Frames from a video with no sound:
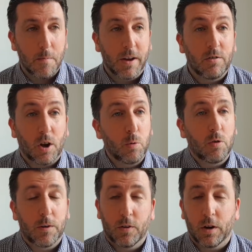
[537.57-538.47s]
In
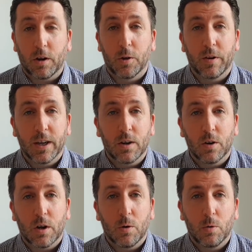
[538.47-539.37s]
total, if you're going to include the
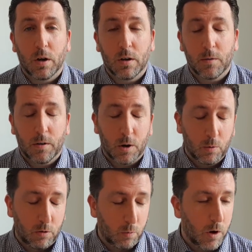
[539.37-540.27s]
England
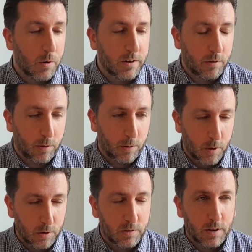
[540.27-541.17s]
goals as well, it's
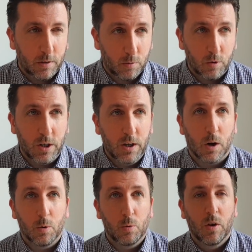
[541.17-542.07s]
33
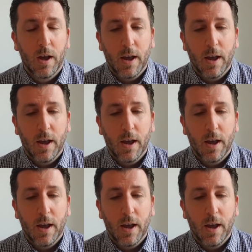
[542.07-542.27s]
goals